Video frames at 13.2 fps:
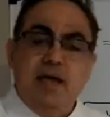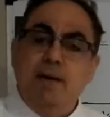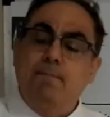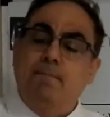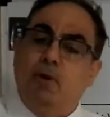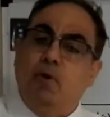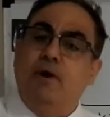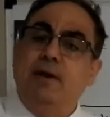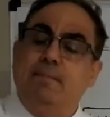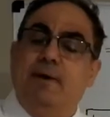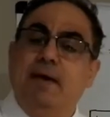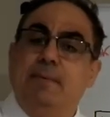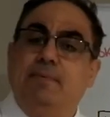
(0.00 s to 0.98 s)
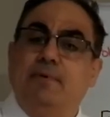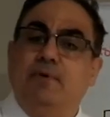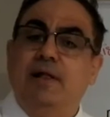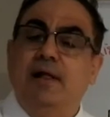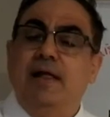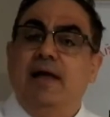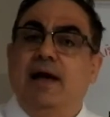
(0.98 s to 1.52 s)
employing
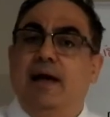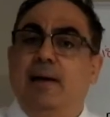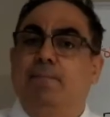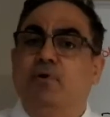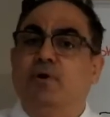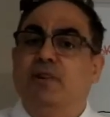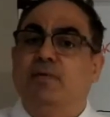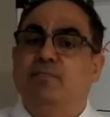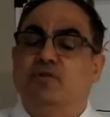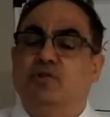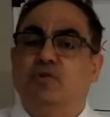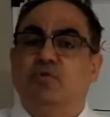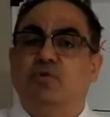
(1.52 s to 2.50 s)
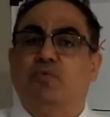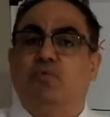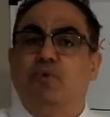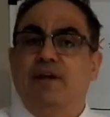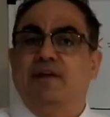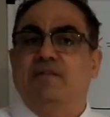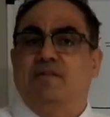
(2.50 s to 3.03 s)
people, putting them through the
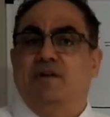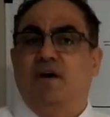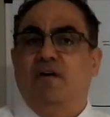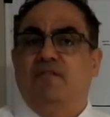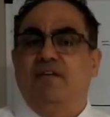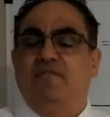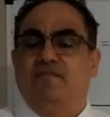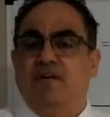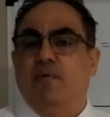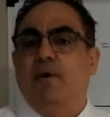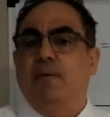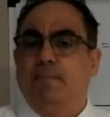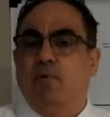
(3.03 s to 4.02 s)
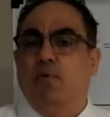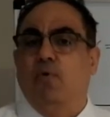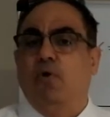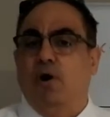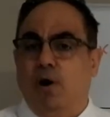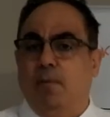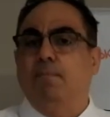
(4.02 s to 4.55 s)
rigors of a very
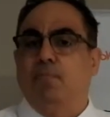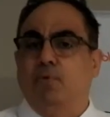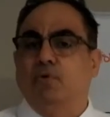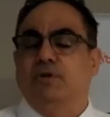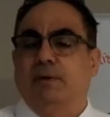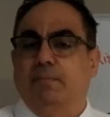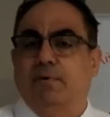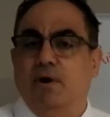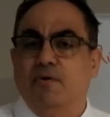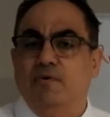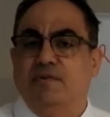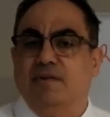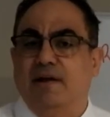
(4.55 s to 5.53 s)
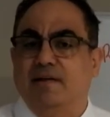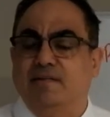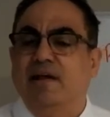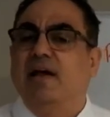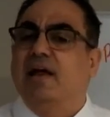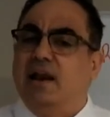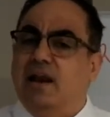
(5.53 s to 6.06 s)
poor onboarding
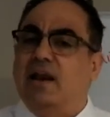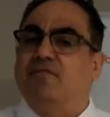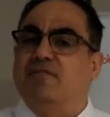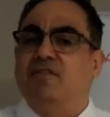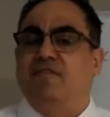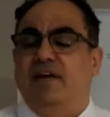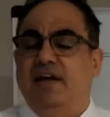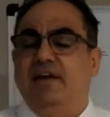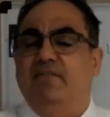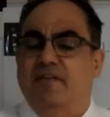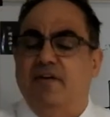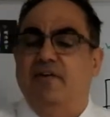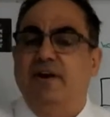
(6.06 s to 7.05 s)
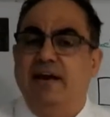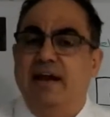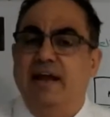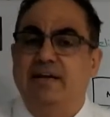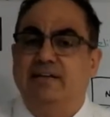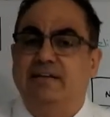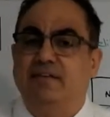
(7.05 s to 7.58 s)
process leaves a very
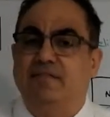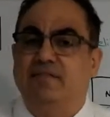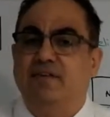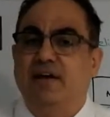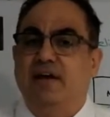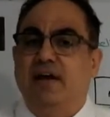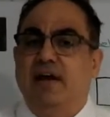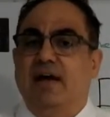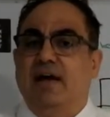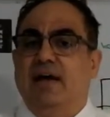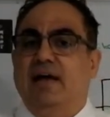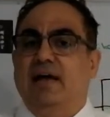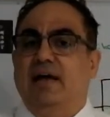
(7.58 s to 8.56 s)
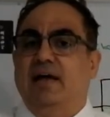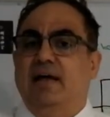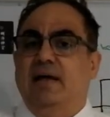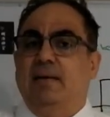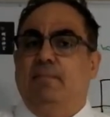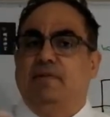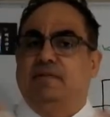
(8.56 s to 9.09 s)
negative
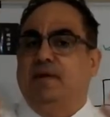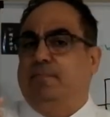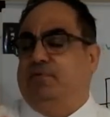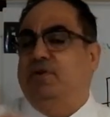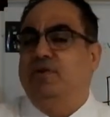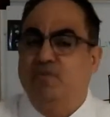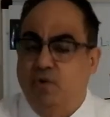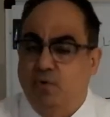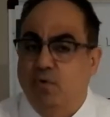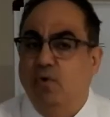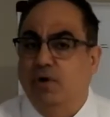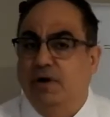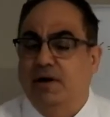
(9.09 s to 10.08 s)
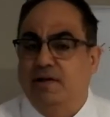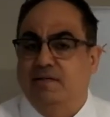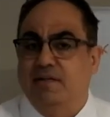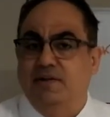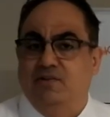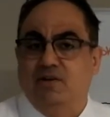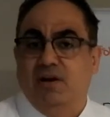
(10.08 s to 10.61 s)
perception of your
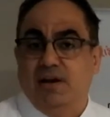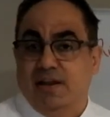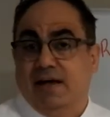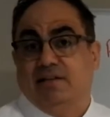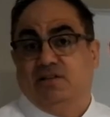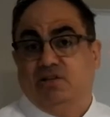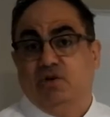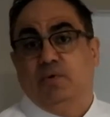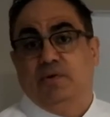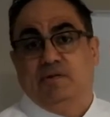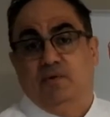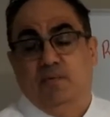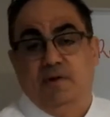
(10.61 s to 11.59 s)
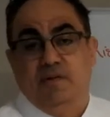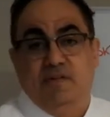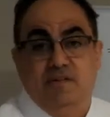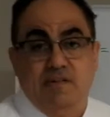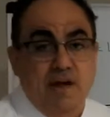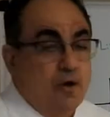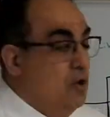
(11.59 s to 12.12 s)
organisation, and that too is a risk.
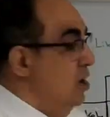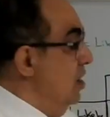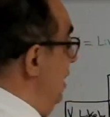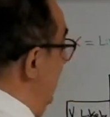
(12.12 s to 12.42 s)
So